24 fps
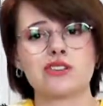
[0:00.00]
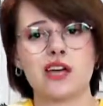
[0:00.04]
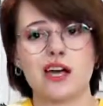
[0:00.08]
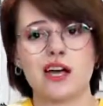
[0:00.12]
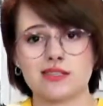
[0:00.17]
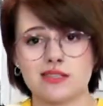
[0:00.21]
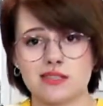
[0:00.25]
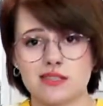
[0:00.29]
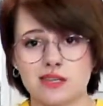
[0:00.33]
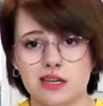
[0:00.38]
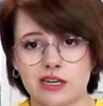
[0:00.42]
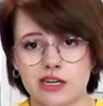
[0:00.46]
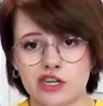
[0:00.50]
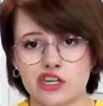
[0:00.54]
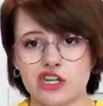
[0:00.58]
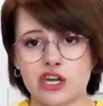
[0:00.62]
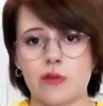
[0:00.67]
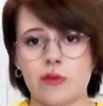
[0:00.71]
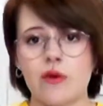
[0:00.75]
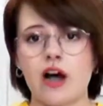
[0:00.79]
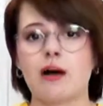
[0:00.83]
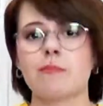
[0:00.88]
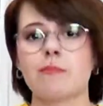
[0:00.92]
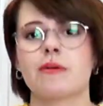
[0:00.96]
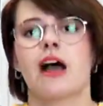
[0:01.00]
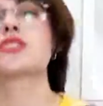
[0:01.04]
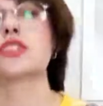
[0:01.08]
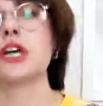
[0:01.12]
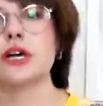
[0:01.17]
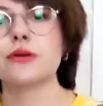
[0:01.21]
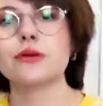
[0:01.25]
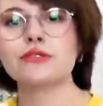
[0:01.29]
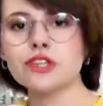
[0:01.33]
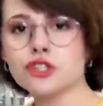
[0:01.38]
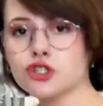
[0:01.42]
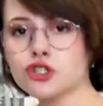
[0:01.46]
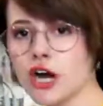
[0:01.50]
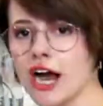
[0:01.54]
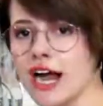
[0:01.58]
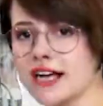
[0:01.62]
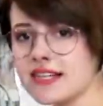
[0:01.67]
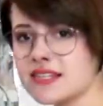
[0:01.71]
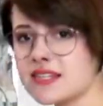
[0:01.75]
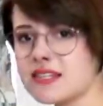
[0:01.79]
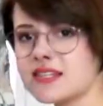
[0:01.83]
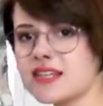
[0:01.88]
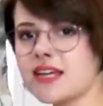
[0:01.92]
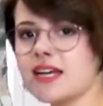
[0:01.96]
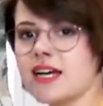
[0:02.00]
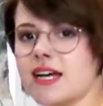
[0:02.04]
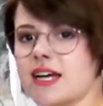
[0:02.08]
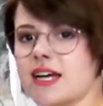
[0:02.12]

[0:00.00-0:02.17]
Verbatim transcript: size is going to show up. So the dress